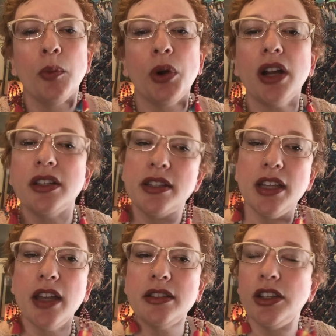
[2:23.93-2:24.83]

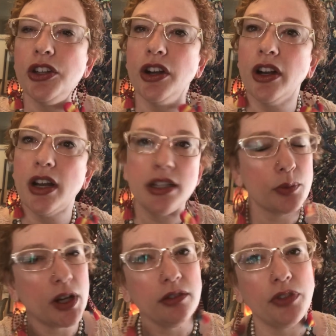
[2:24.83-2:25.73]
Pregnancy as a cure is
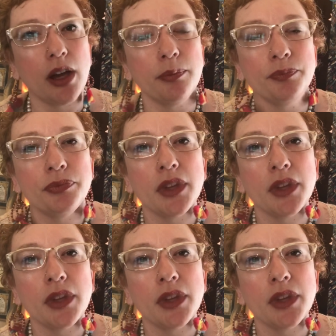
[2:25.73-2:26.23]
one of them.